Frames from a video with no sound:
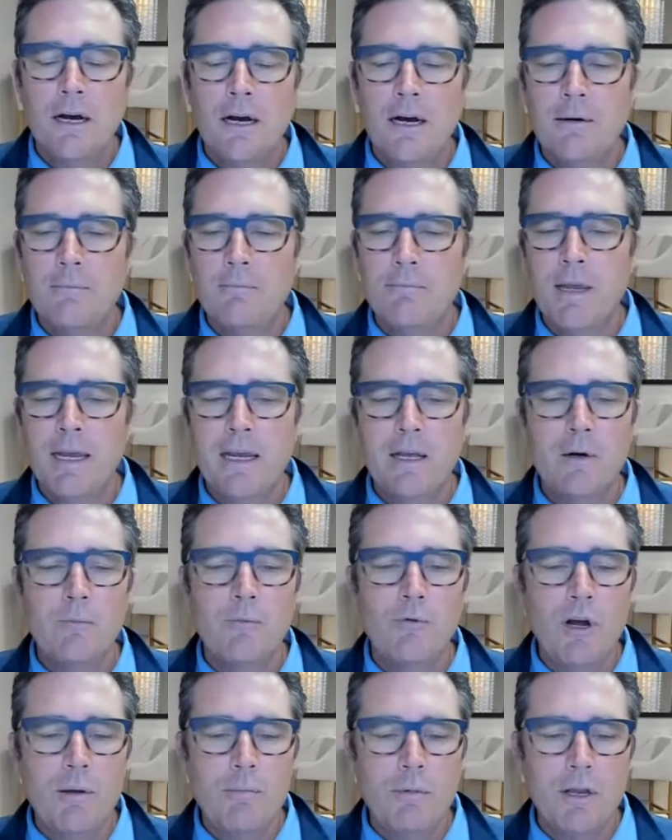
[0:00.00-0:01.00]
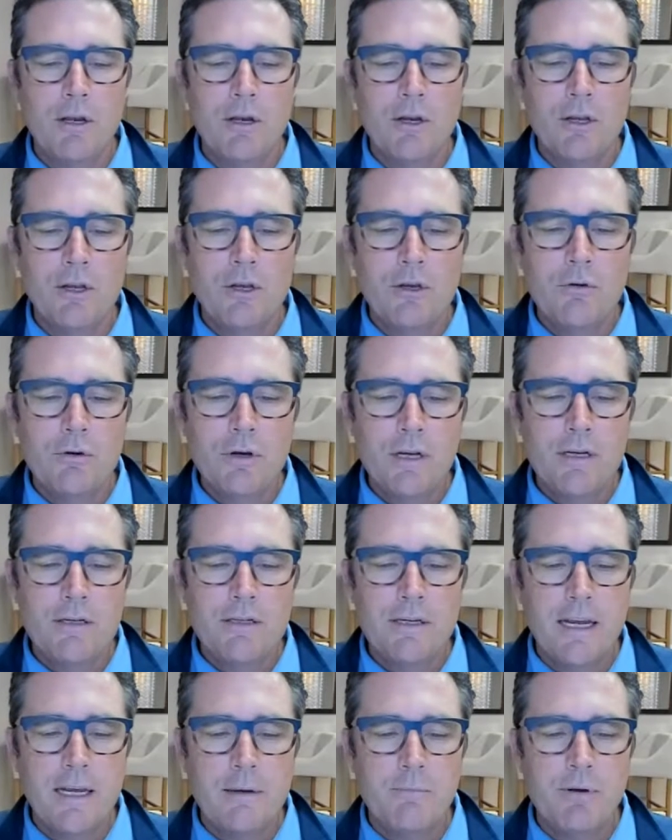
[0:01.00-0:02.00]
make an appointment, you can
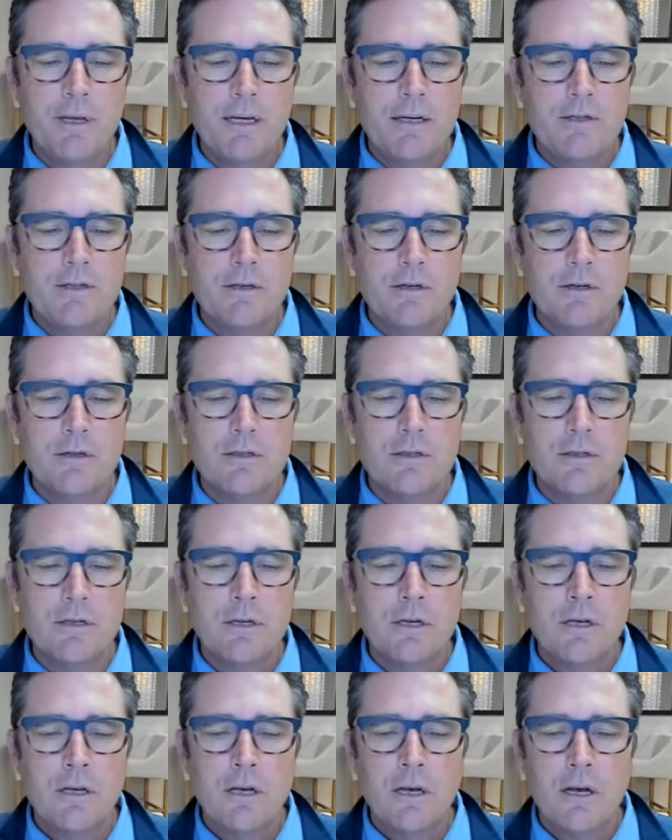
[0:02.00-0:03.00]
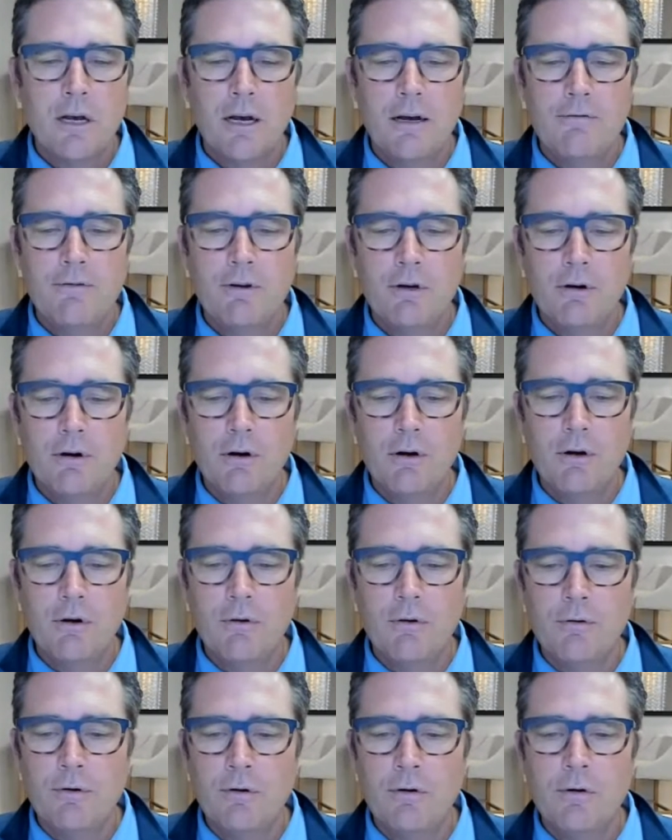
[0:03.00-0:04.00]
take pictures of your
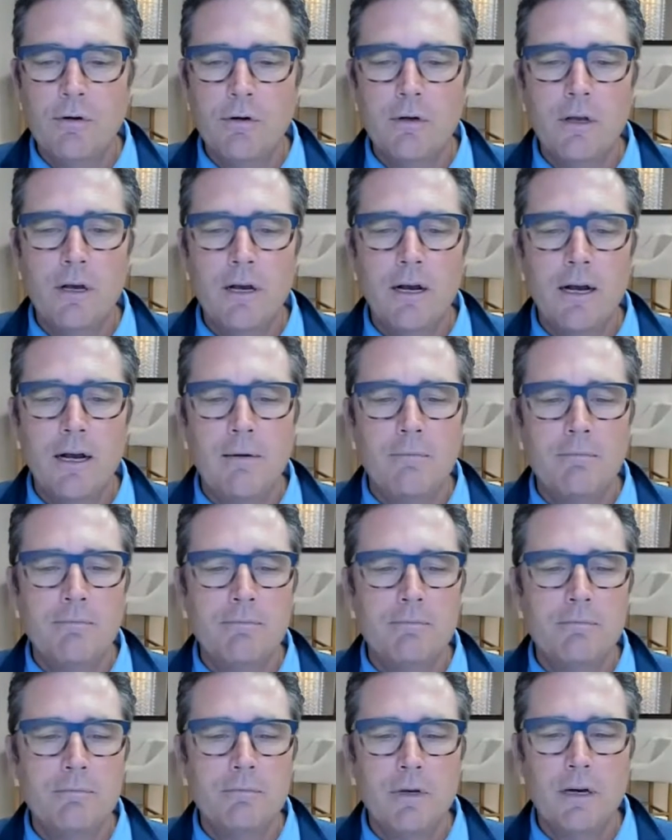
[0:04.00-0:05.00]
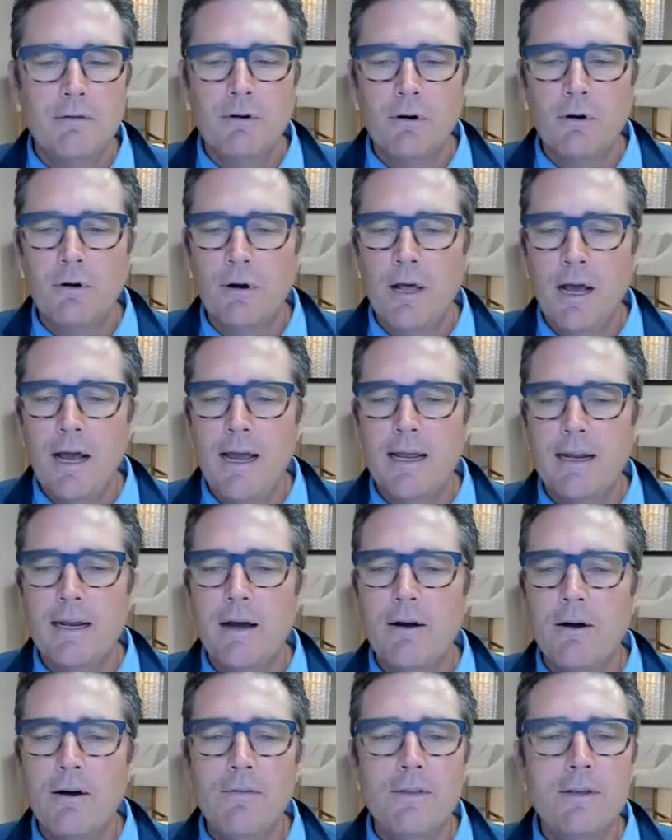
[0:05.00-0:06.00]
own eye.
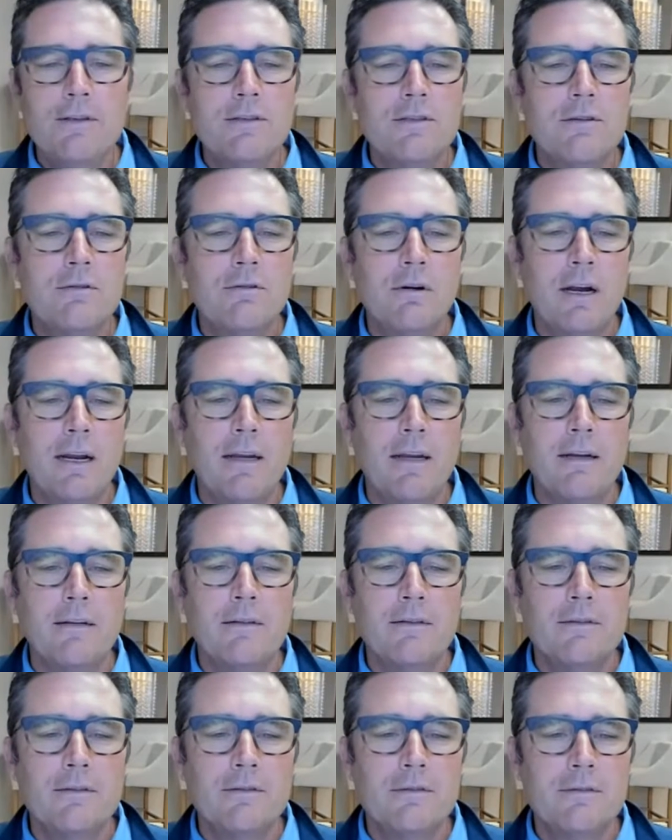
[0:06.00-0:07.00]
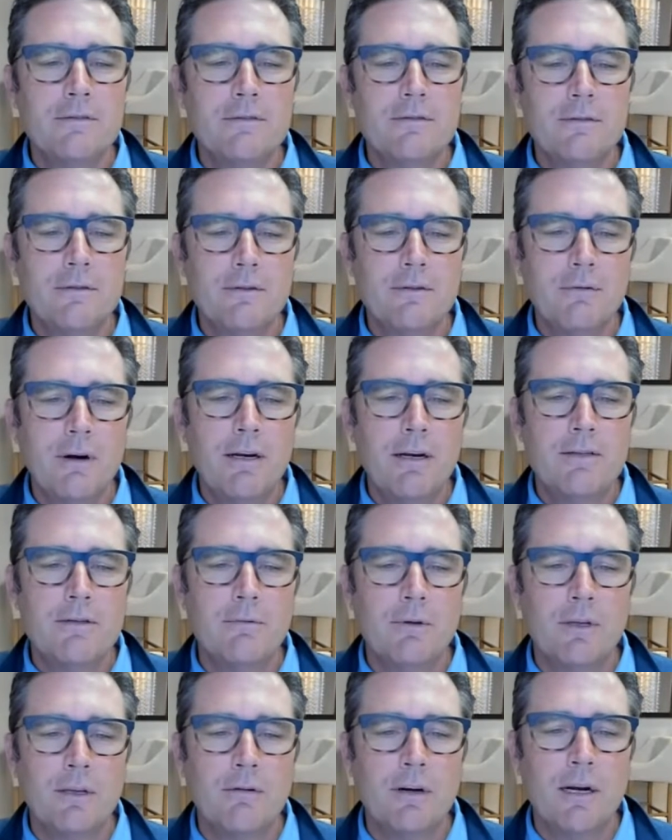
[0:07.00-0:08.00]
Now, oh, this is great. Rhonda's
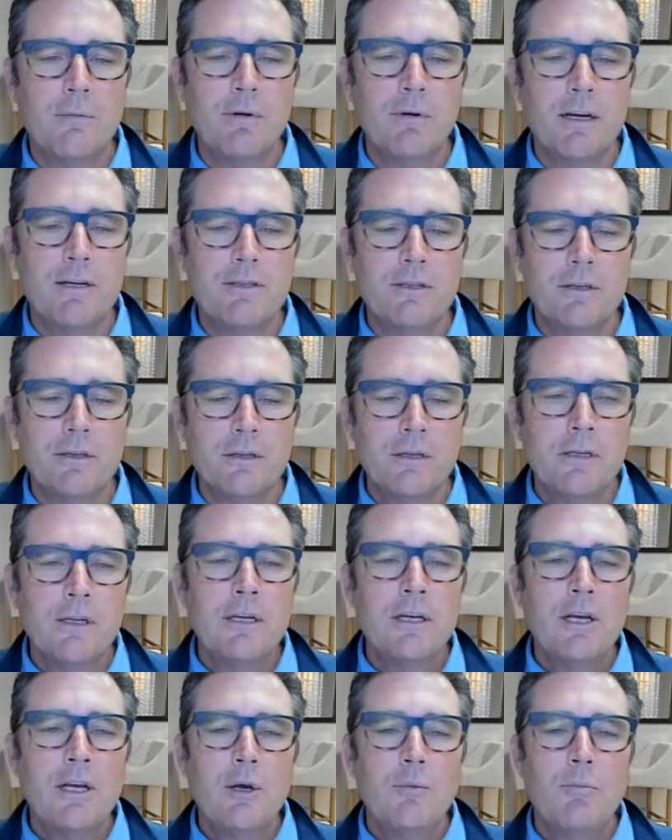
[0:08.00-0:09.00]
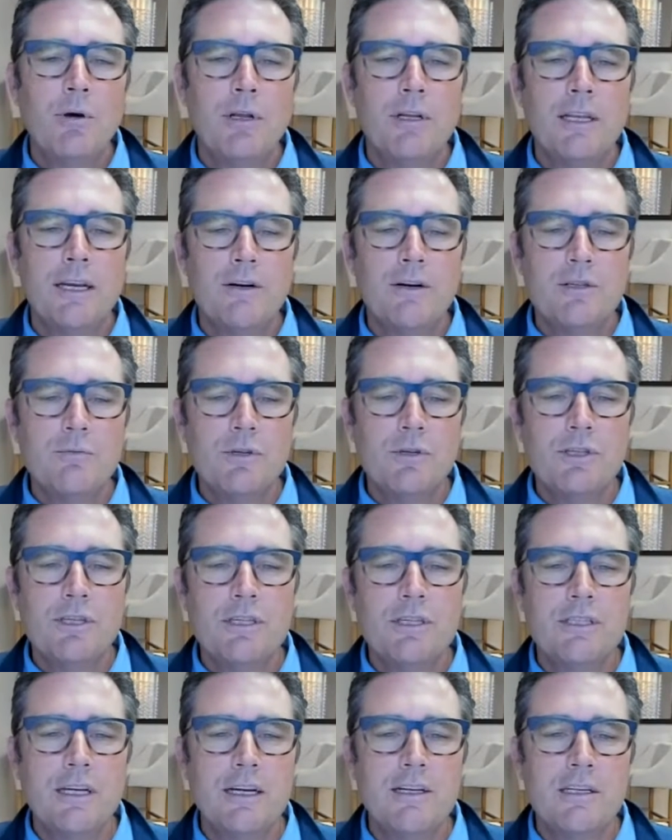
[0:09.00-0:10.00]
a really great patient. But here's what
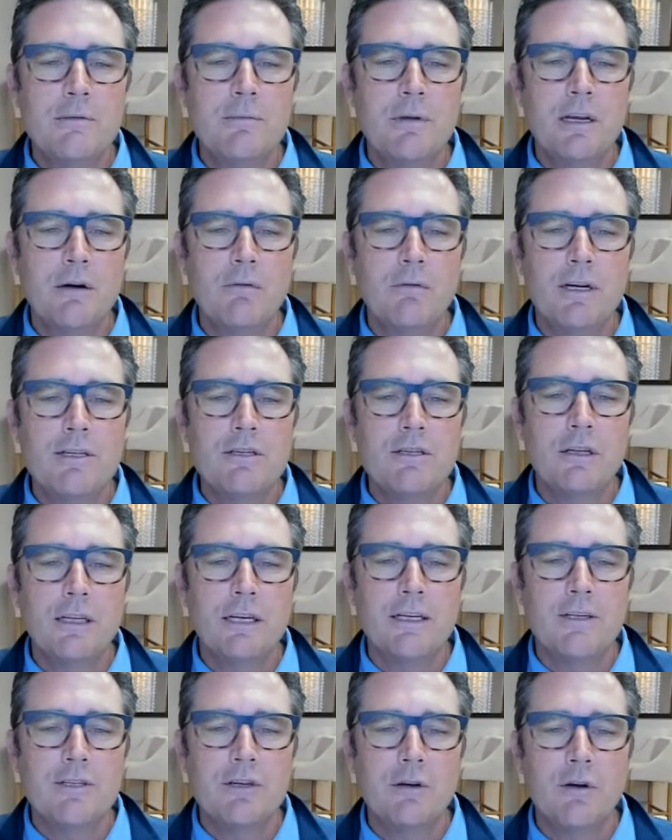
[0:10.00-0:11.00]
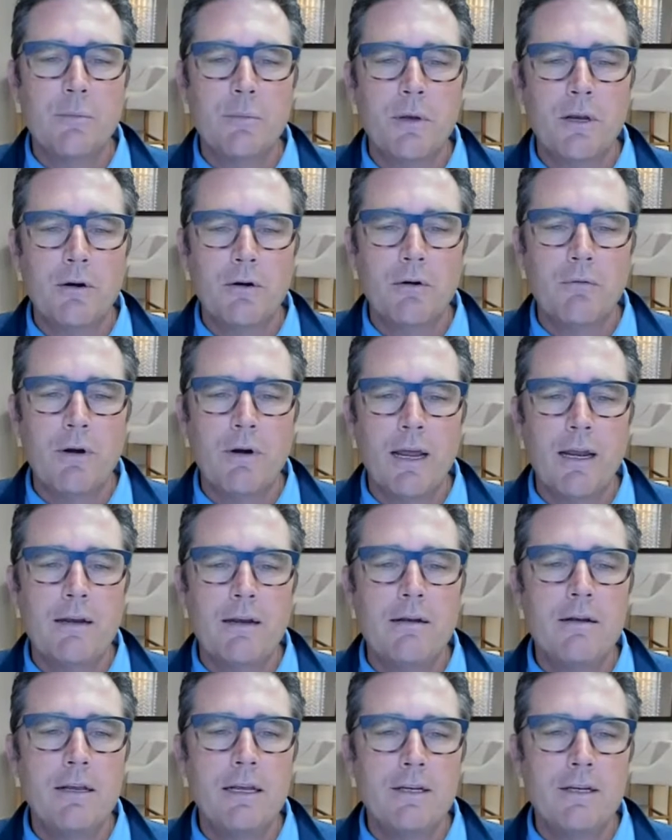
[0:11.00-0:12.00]
she sent to me originally, showing me her
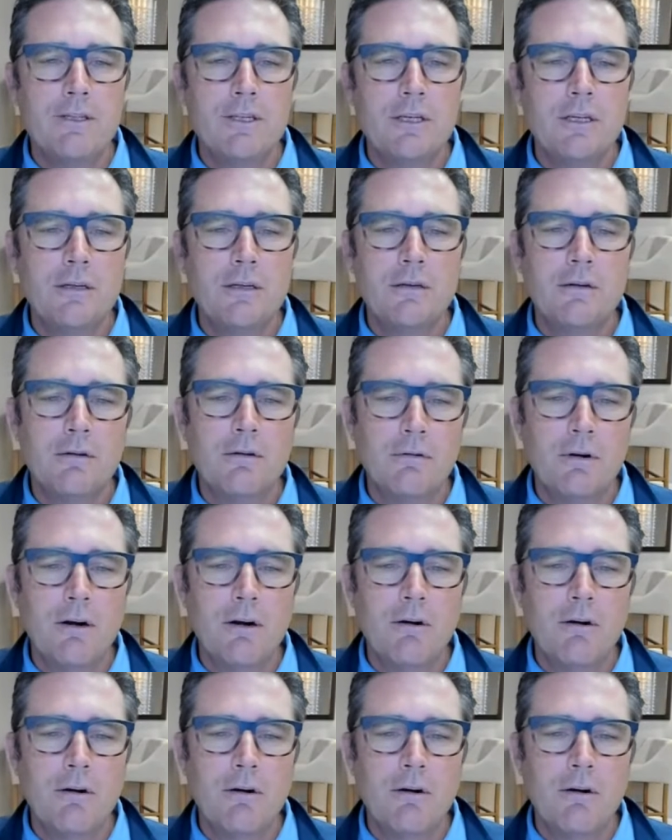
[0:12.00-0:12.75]
red, itchy, or